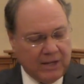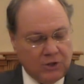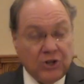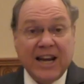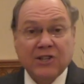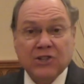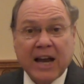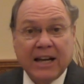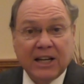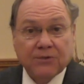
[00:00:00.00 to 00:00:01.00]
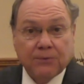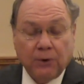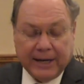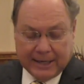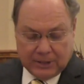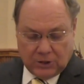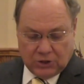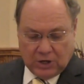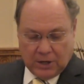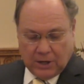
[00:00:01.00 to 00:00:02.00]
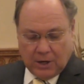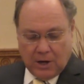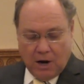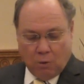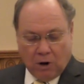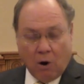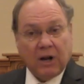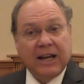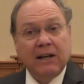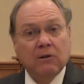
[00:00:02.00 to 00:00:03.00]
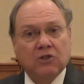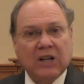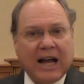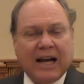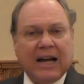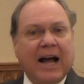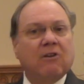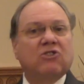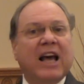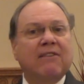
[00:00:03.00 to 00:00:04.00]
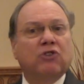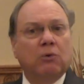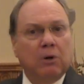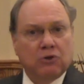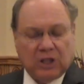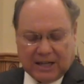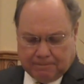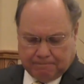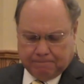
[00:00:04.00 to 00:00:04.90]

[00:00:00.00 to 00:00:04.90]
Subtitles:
Jesus and his friends were on a hillside outside of Jerusalem.